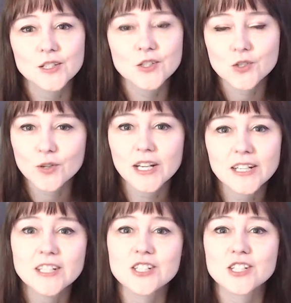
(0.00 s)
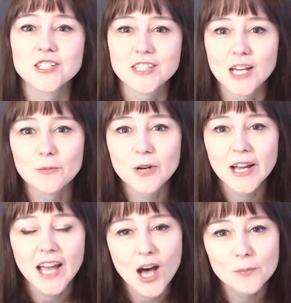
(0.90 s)
strange samurai
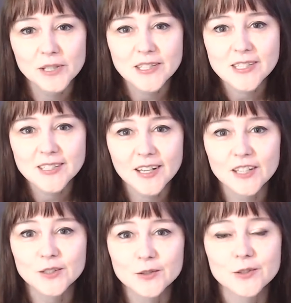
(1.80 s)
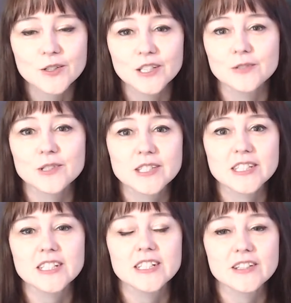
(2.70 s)
helmets on Google and you will
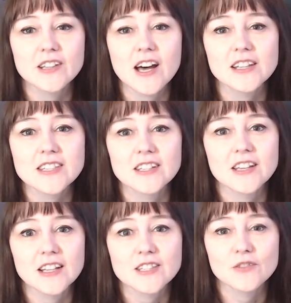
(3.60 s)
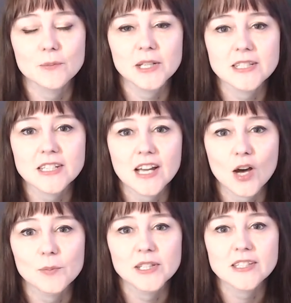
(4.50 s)
see lots and lots of amazing
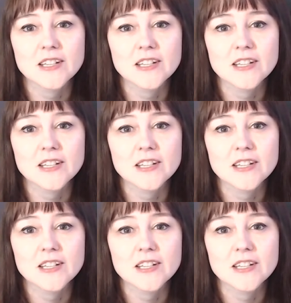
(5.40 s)
helmets.